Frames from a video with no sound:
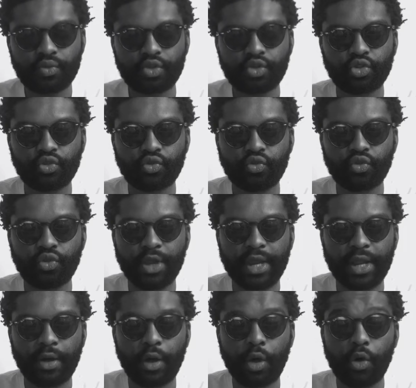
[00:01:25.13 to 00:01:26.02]
we should
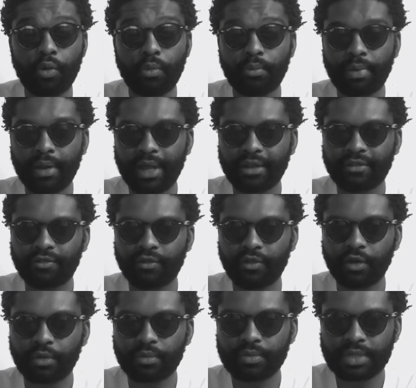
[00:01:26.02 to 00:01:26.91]
create our own
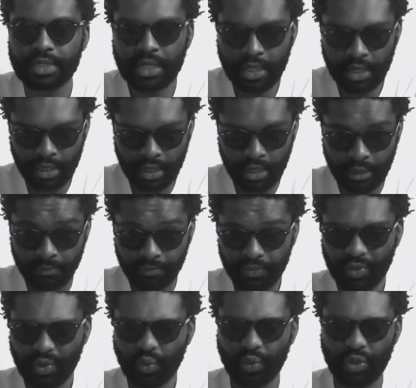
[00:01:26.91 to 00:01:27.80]
platforms,
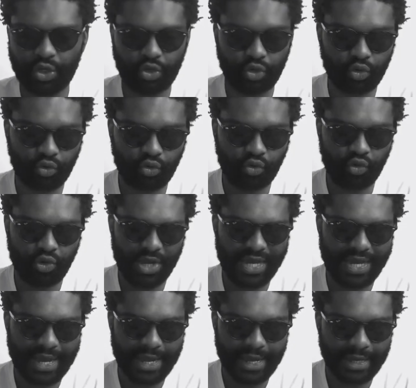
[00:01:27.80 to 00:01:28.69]
we should
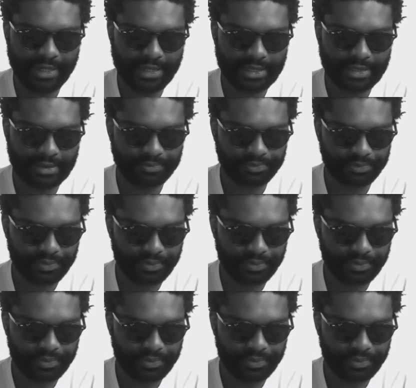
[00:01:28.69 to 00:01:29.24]
create